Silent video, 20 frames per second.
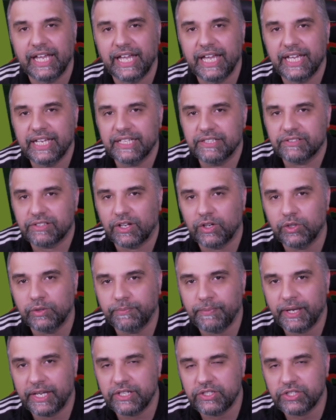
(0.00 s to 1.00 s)
is
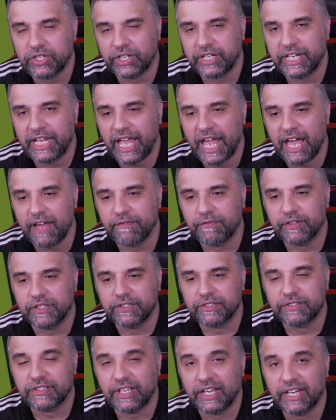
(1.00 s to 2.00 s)
old man Johnny
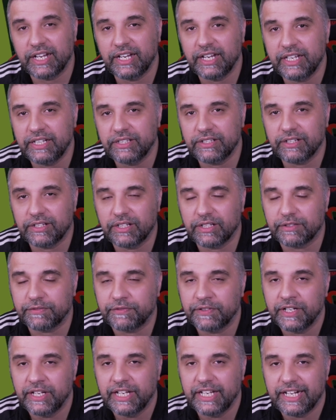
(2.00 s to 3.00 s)
Evans and
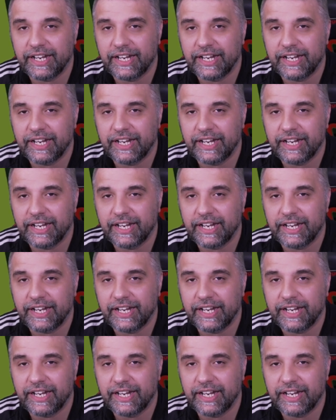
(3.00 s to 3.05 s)
Lindelof.